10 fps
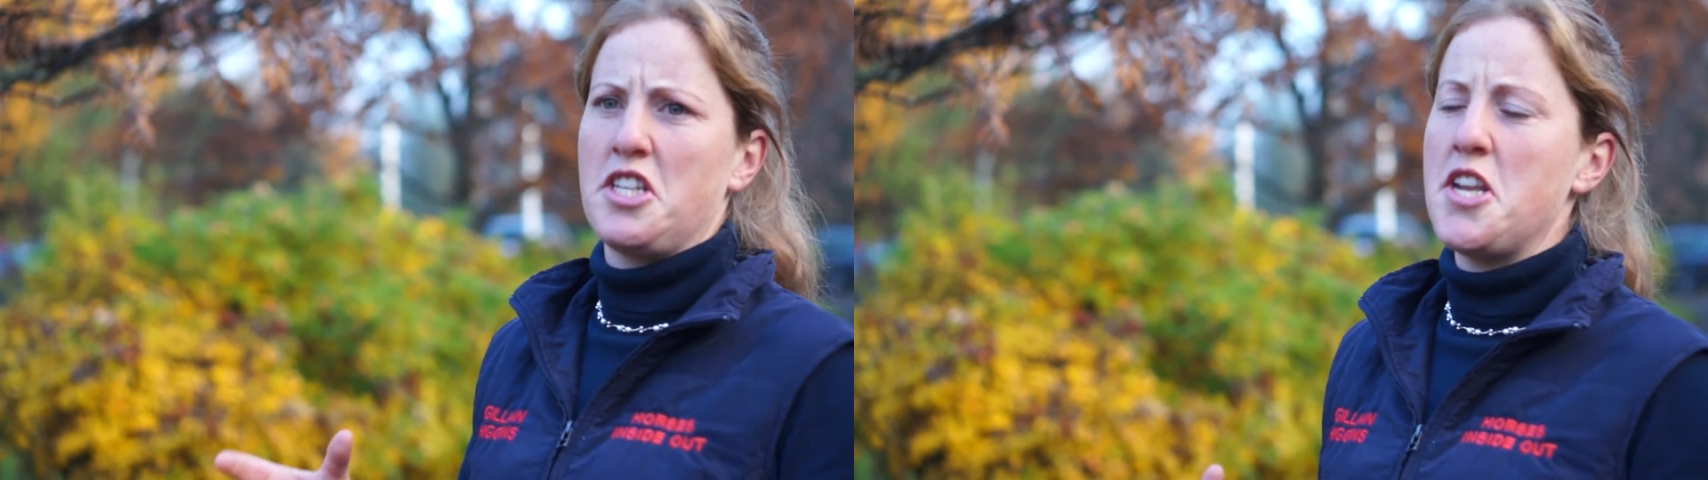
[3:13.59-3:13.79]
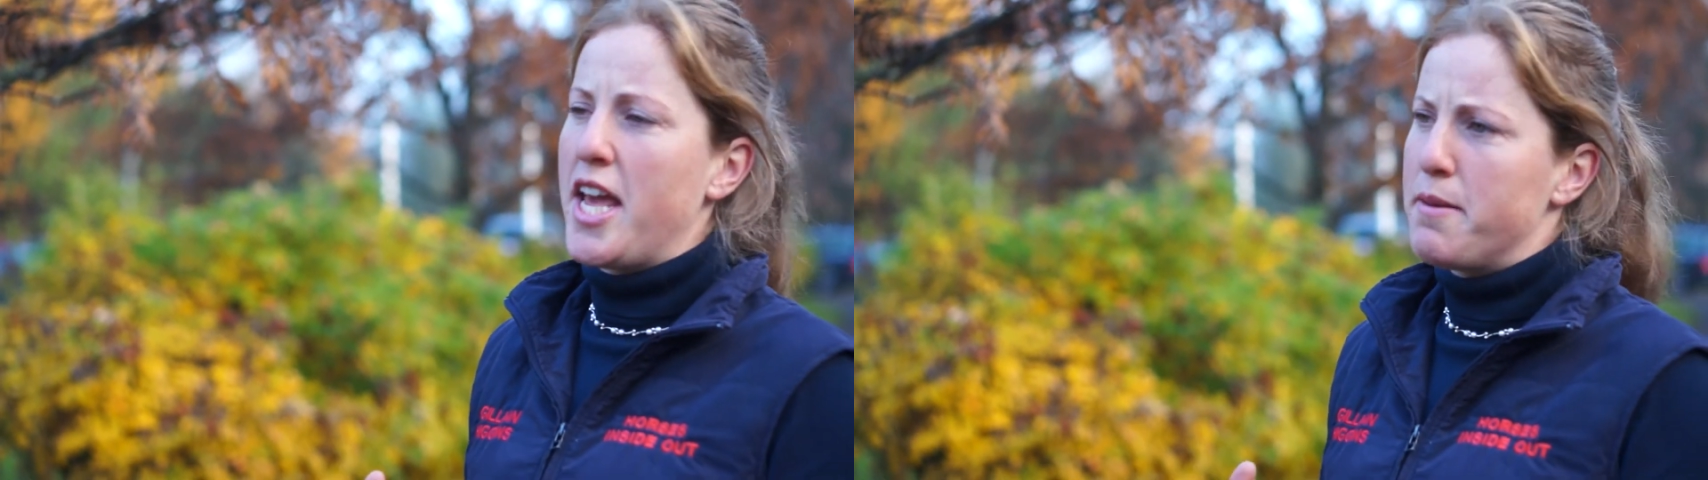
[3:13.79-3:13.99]
the
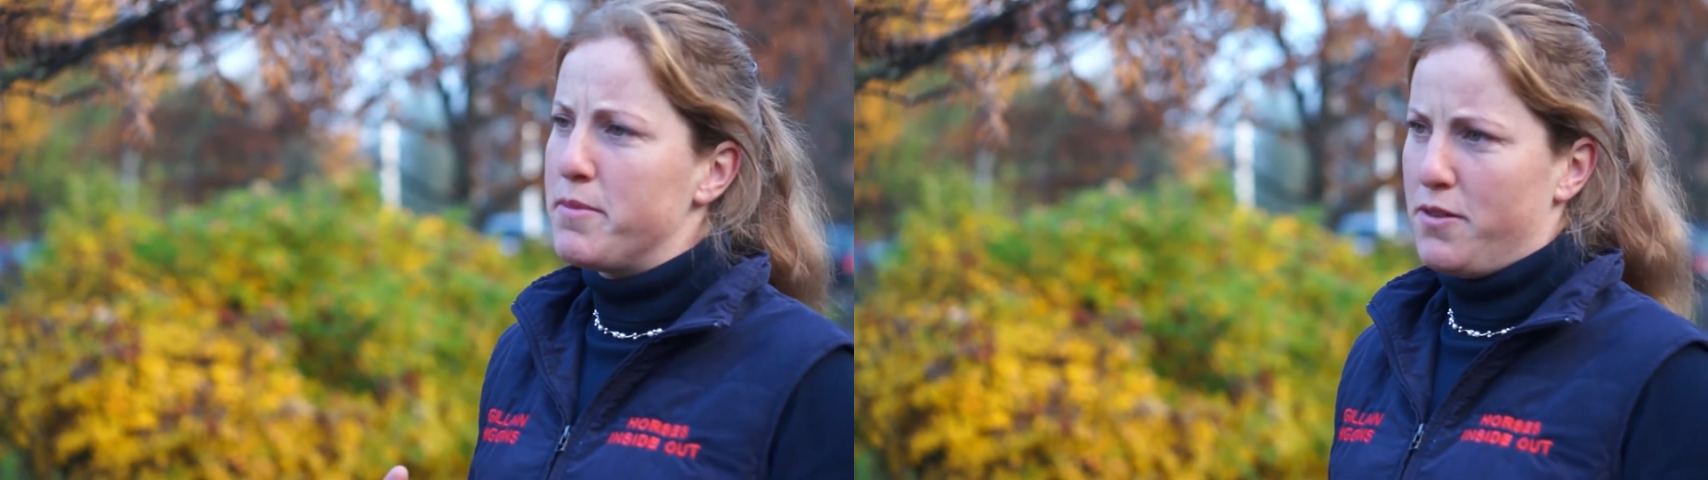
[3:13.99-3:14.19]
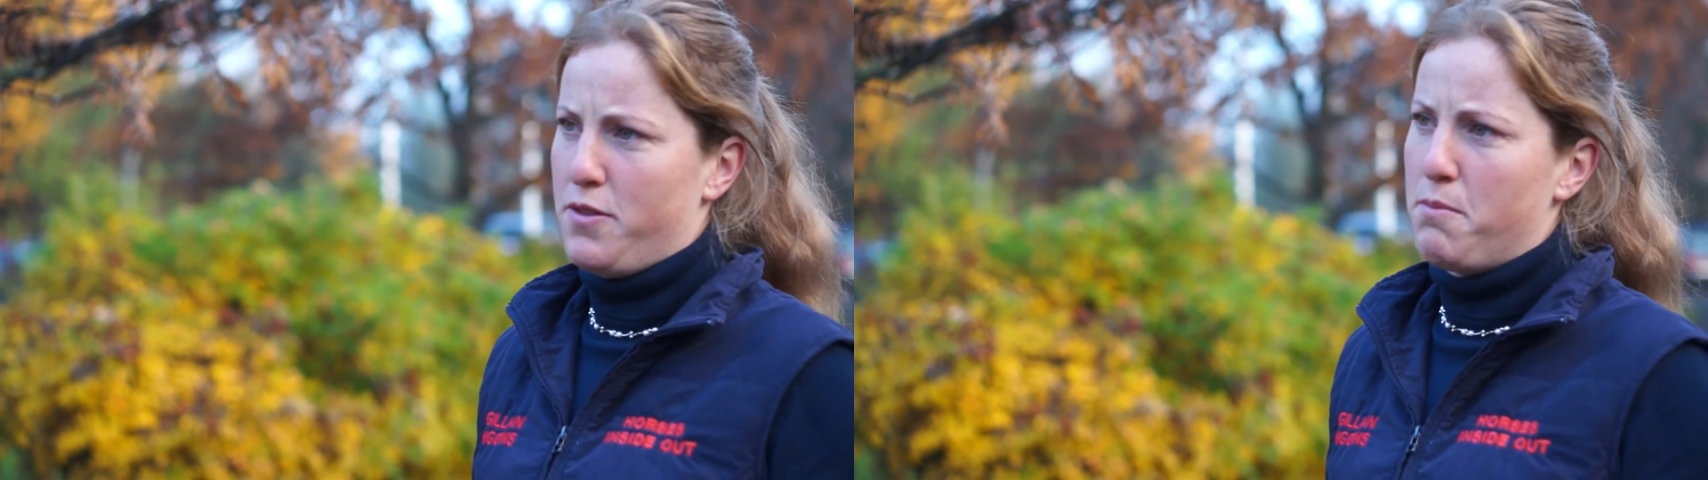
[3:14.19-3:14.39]

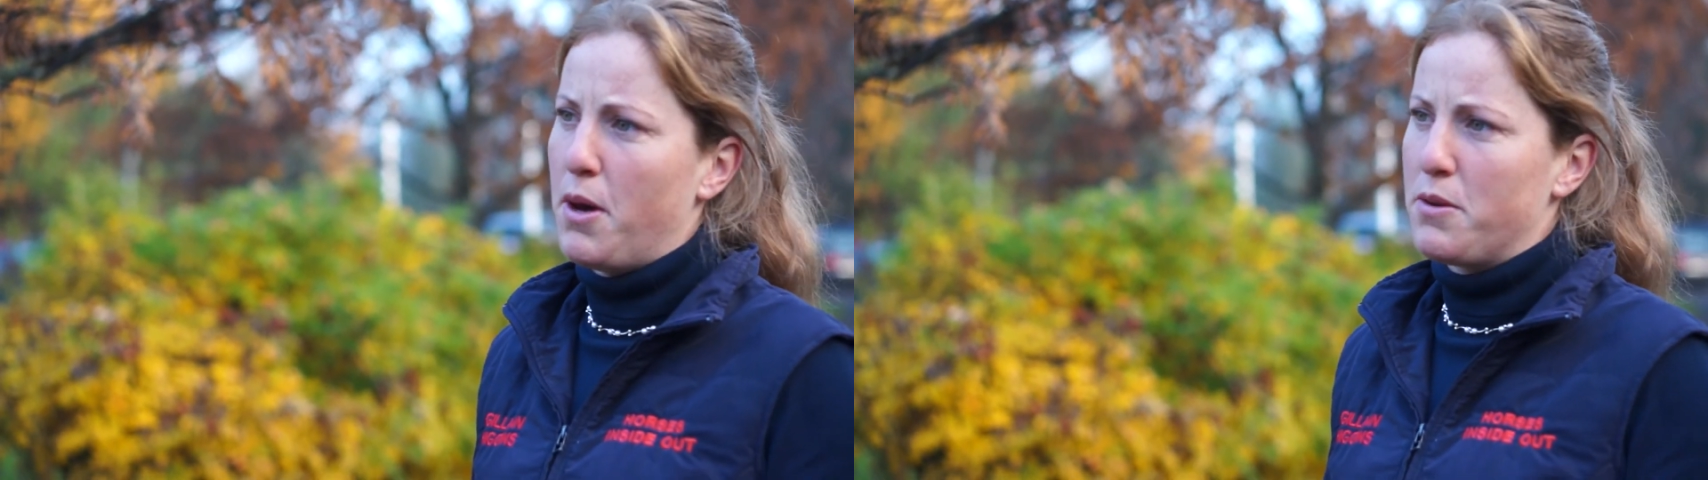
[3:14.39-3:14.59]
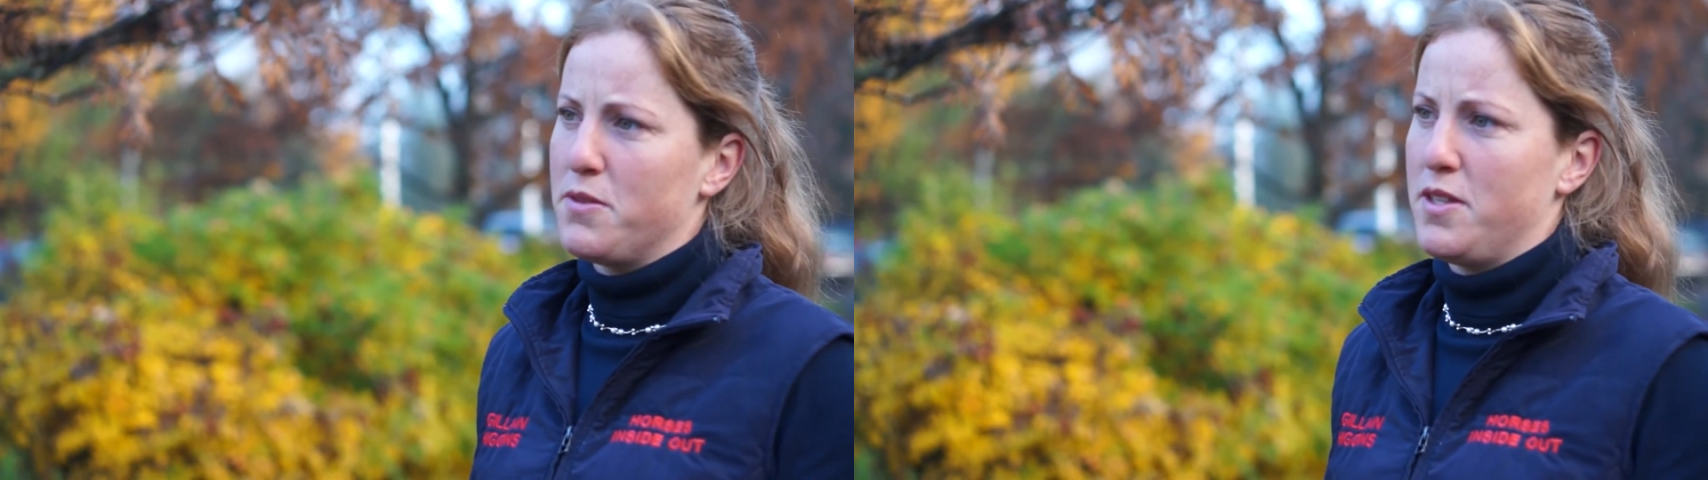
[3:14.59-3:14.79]
names of the
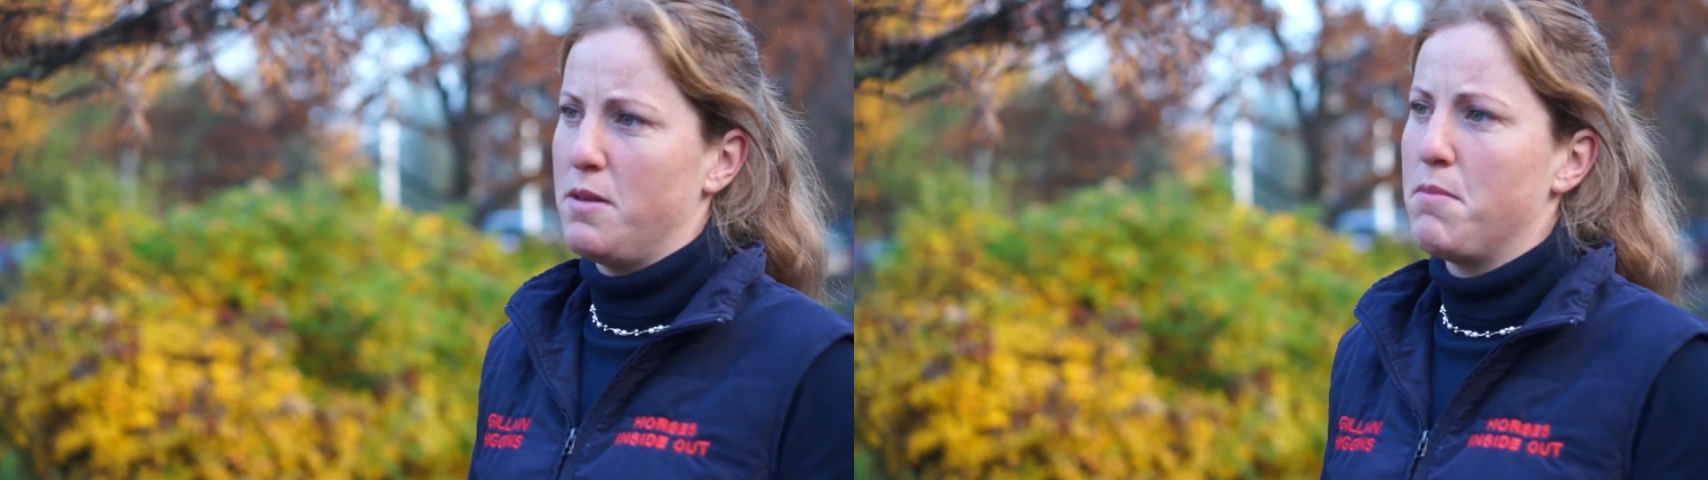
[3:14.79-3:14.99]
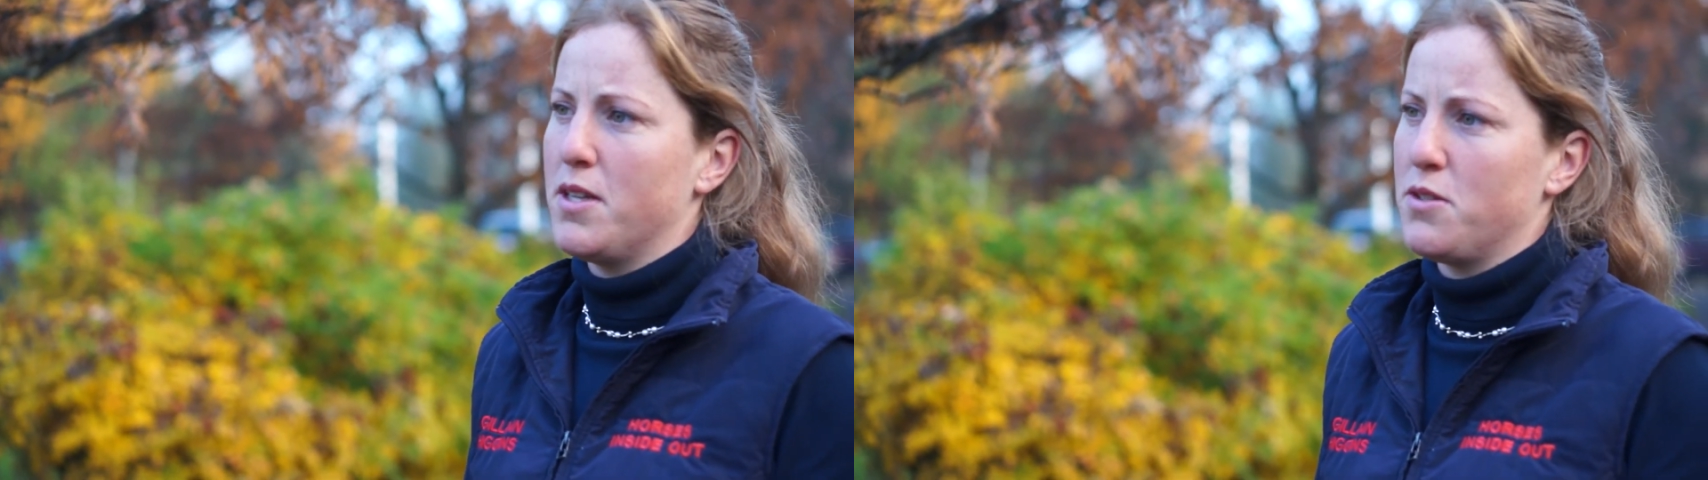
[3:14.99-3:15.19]
bones and
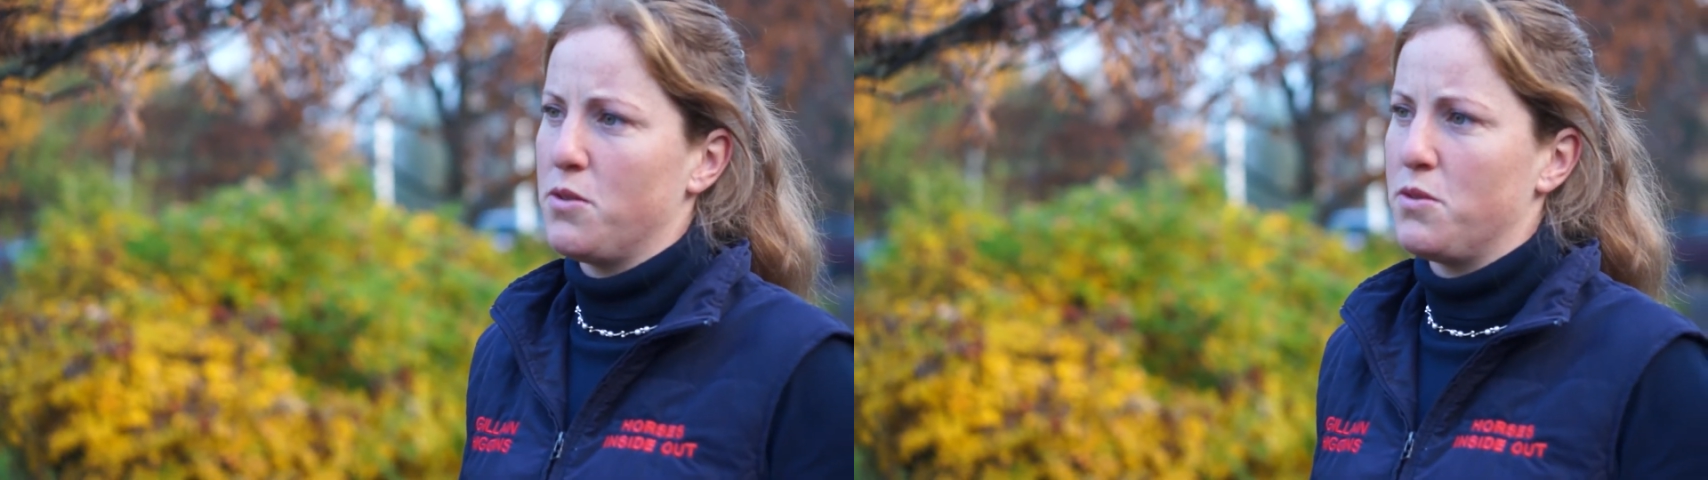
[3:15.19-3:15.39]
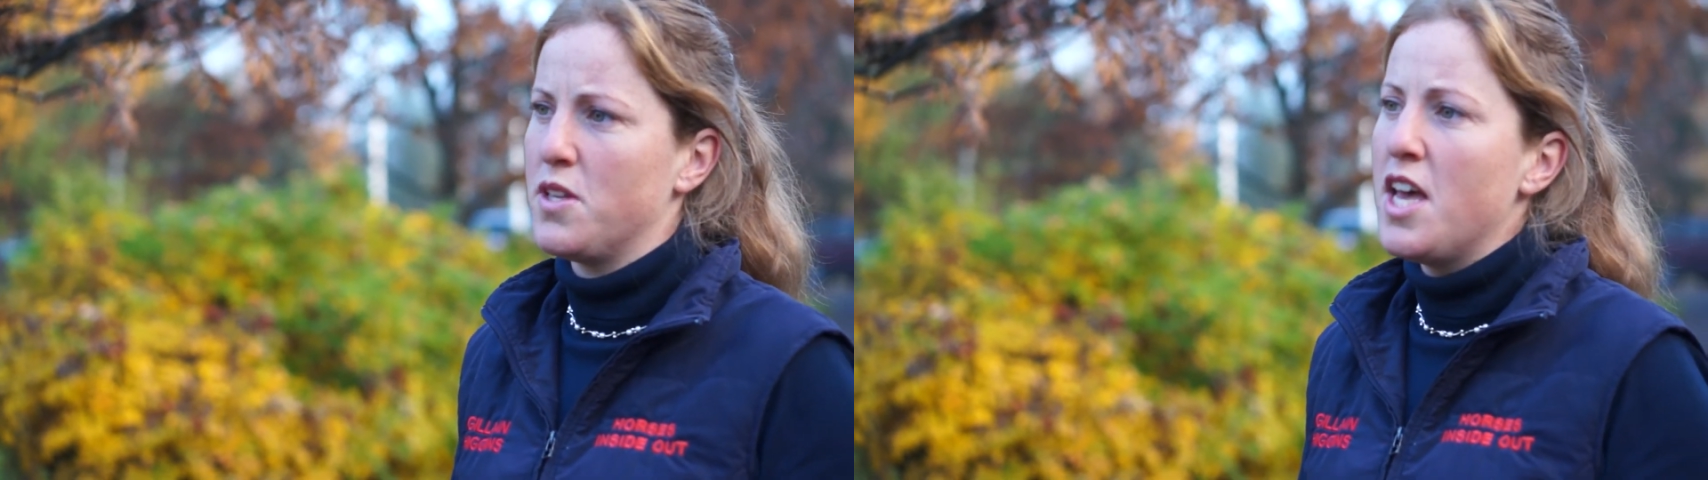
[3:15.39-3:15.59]
the
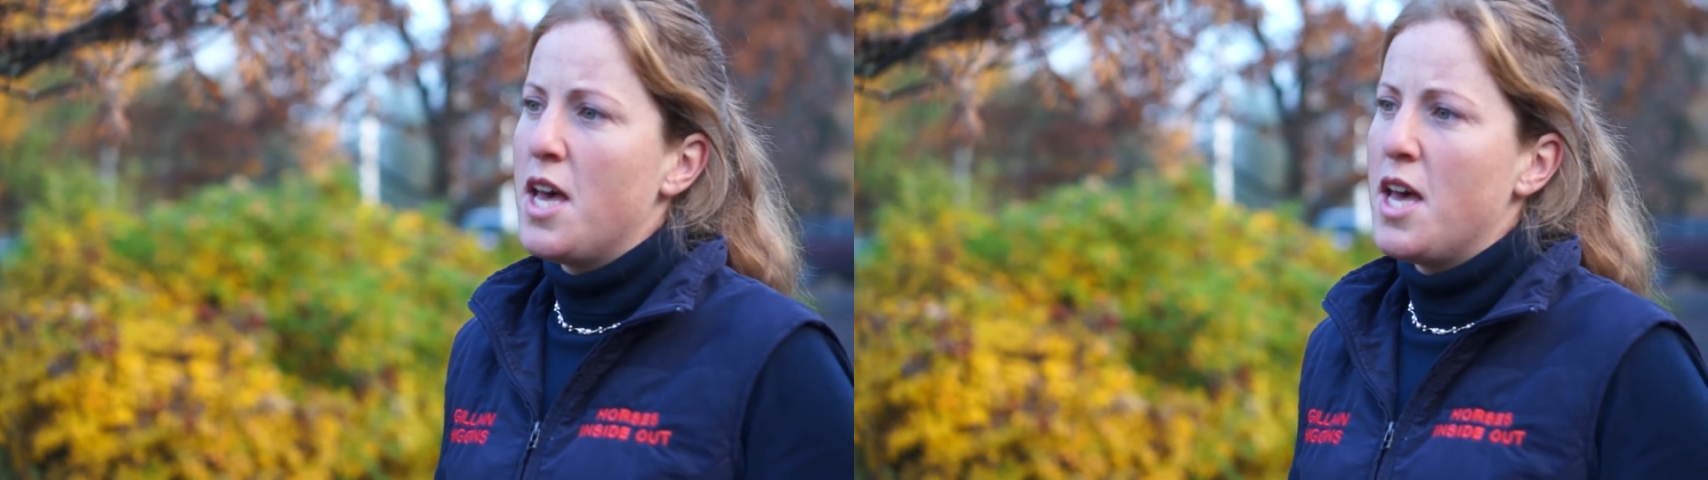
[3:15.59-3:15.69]
muscles.